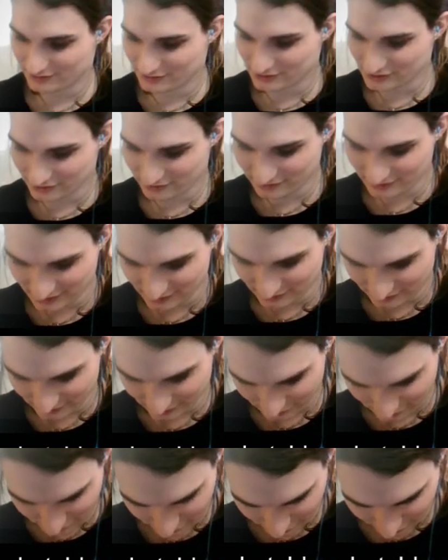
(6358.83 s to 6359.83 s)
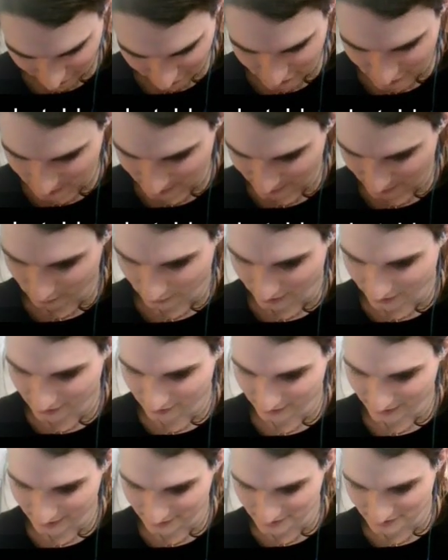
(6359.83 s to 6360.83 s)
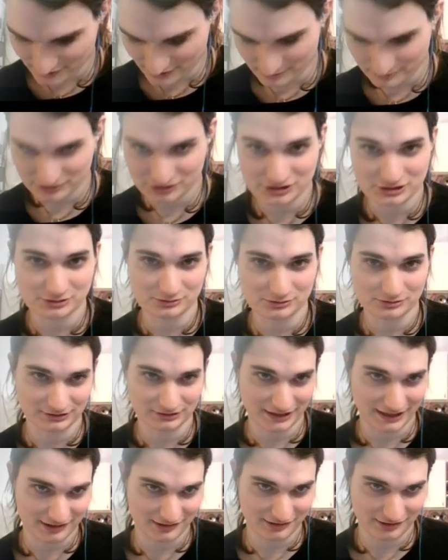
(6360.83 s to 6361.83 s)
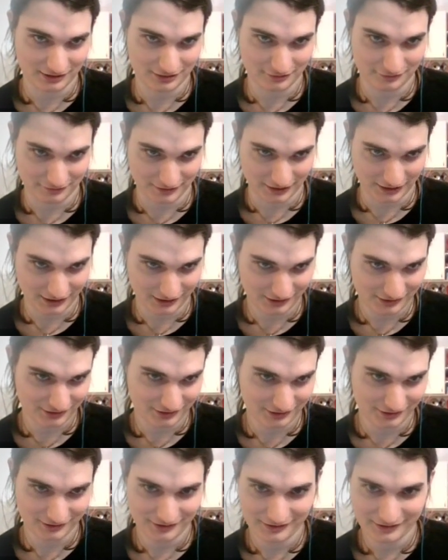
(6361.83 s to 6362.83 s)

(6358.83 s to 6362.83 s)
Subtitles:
just these stupid workarounds that I'm too lazy to fix.